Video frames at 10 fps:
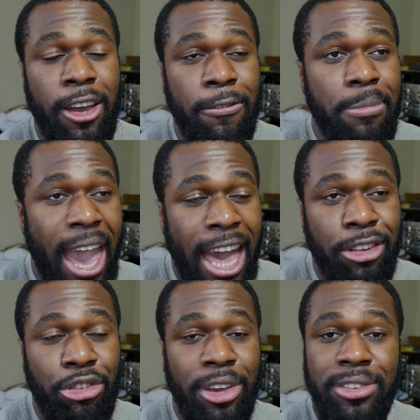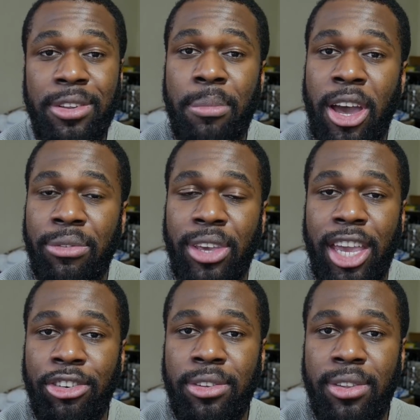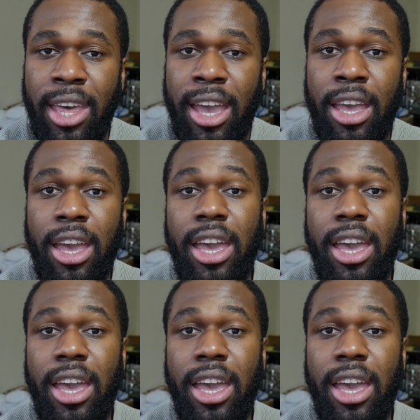of path tracing modification to that,